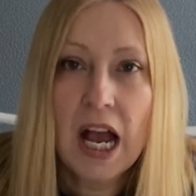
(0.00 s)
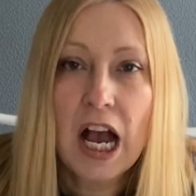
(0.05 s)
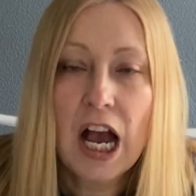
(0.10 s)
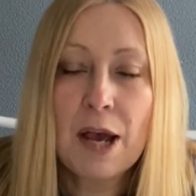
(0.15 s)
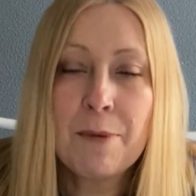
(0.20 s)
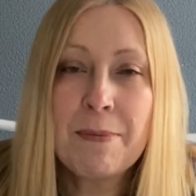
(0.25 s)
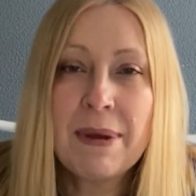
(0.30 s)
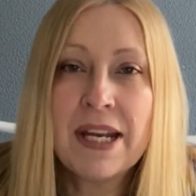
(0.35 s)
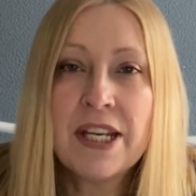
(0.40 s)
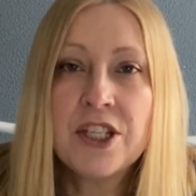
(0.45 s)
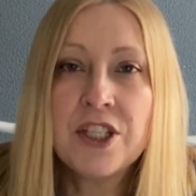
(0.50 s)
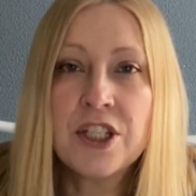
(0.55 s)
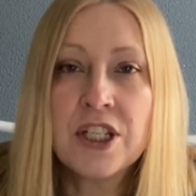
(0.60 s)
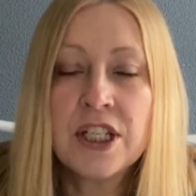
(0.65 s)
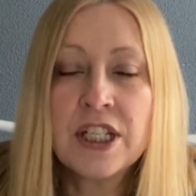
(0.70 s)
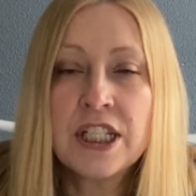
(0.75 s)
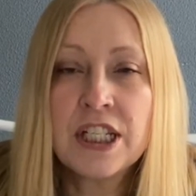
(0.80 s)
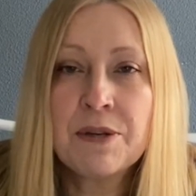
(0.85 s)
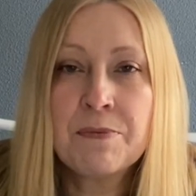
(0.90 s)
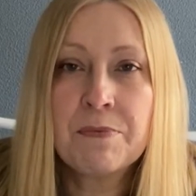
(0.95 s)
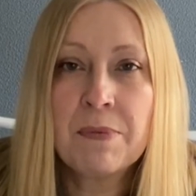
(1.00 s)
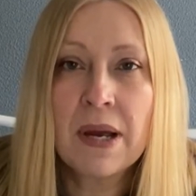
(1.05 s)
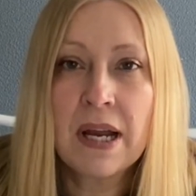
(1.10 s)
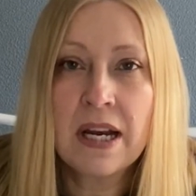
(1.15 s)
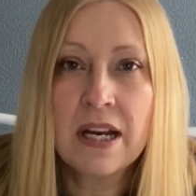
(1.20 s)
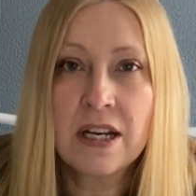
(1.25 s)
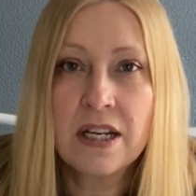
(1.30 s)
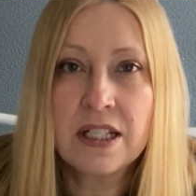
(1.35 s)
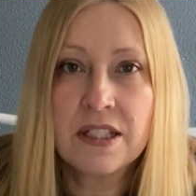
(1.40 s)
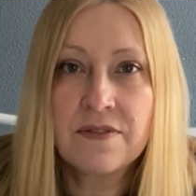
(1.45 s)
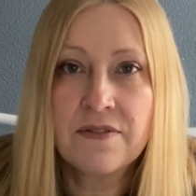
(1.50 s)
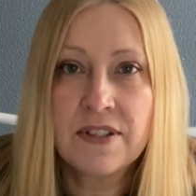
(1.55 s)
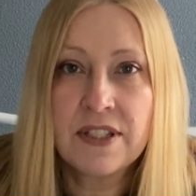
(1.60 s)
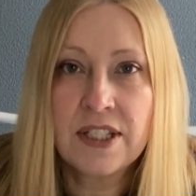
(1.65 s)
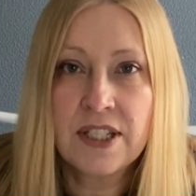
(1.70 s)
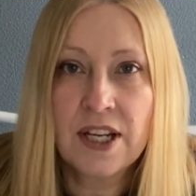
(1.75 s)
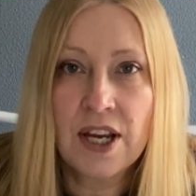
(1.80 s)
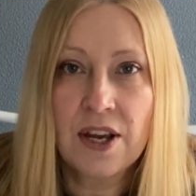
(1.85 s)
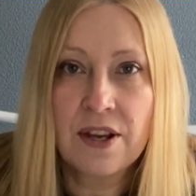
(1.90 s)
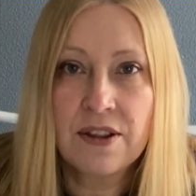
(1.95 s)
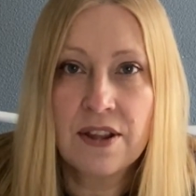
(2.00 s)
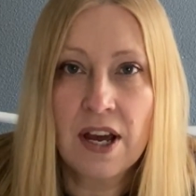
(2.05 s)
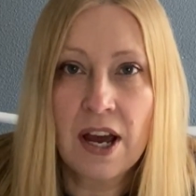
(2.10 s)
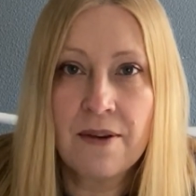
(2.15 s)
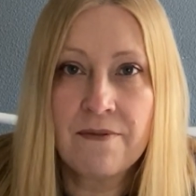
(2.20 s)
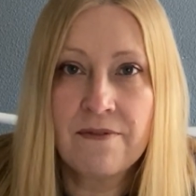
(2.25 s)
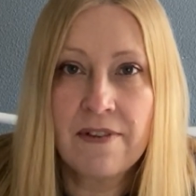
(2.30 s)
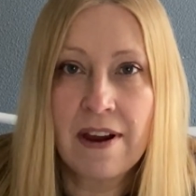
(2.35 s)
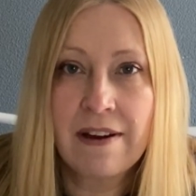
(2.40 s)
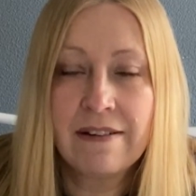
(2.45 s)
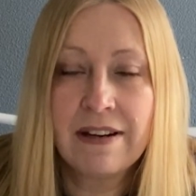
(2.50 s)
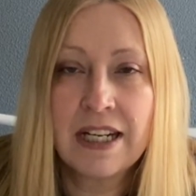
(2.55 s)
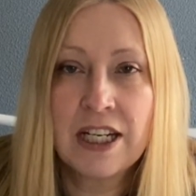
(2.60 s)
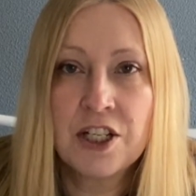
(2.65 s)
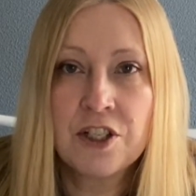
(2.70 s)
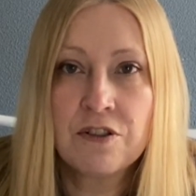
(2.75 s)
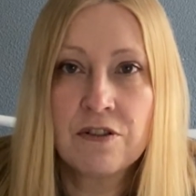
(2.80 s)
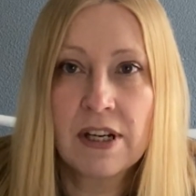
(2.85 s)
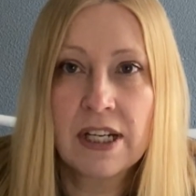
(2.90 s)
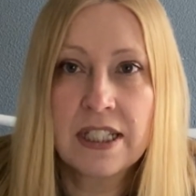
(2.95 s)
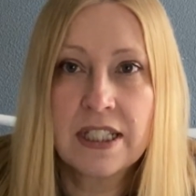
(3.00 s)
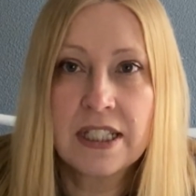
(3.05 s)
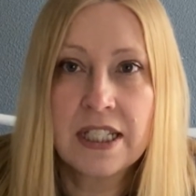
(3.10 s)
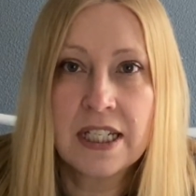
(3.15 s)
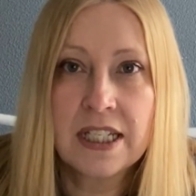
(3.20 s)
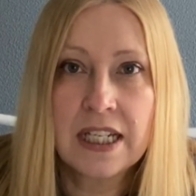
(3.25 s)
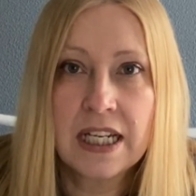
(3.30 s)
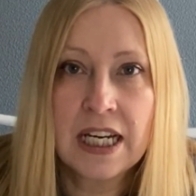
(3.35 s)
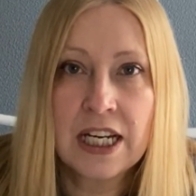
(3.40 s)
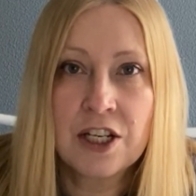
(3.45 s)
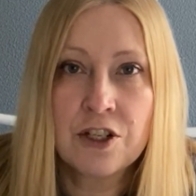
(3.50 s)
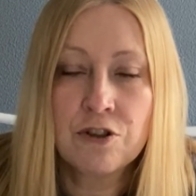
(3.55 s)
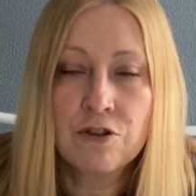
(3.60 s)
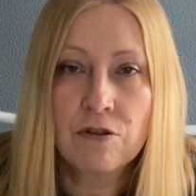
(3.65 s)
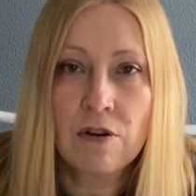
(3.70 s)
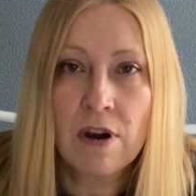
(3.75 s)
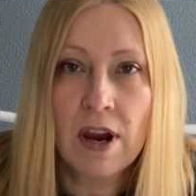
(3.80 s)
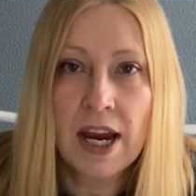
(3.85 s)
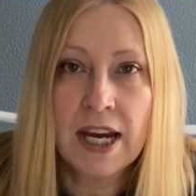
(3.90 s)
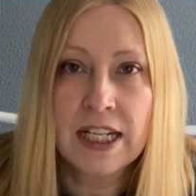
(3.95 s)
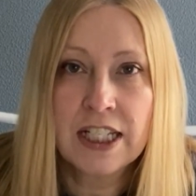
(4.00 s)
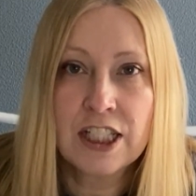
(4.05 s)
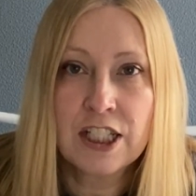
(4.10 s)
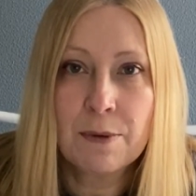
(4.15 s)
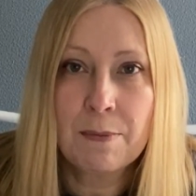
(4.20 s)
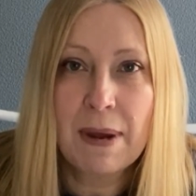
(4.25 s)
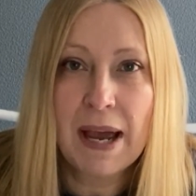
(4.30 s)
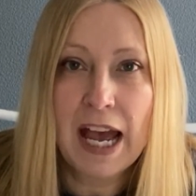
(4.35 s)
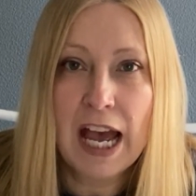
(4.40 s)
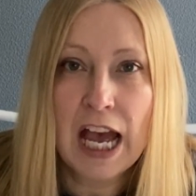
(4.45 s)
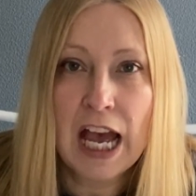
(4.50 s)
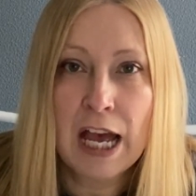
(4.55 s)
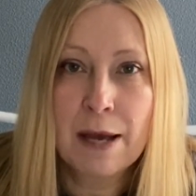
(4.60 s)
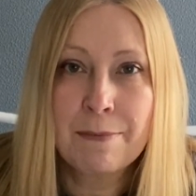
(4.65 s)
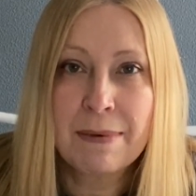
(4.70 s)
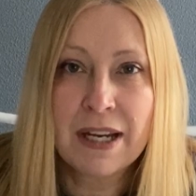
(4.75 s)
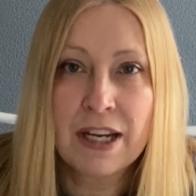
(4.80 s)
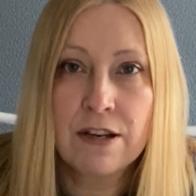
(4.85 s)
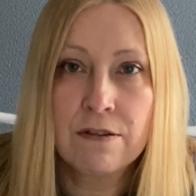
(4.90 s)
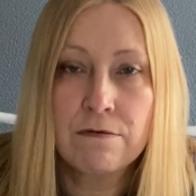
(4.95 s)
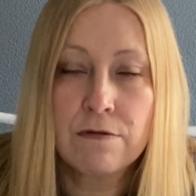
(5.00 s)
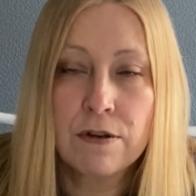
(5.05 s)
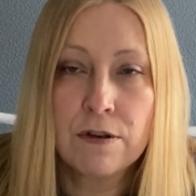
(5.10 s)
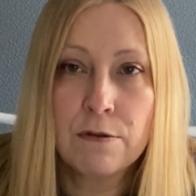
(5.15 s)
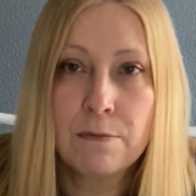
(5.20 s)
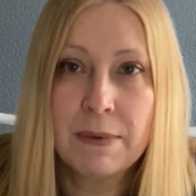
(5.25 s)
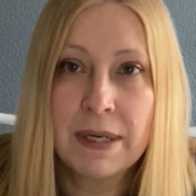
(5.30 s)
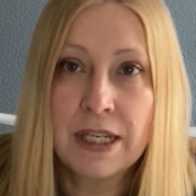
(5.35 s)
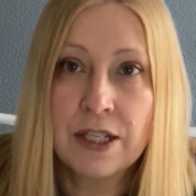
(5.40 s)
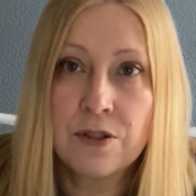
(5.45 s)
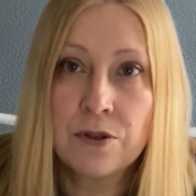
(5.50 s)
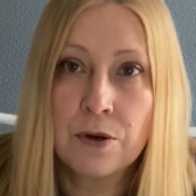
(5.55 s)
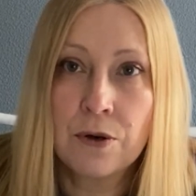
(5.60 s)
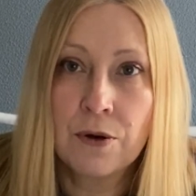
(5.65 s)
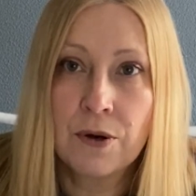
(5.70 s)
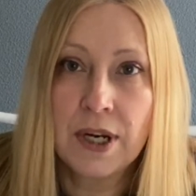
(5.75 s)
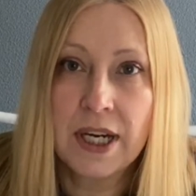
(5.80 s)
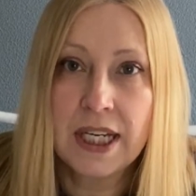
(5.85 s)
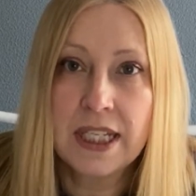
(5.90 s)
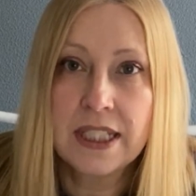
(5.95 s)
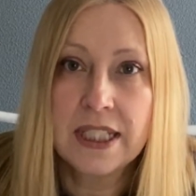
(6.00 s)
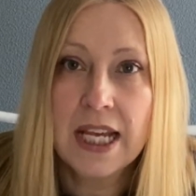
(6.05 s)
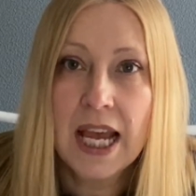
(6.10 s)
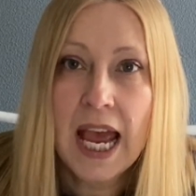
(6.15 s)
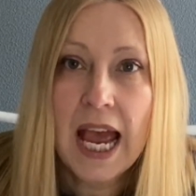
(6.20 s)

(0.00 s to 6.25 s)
I mentioned in my last video that I'm very interested in trying some Amigurumi toys,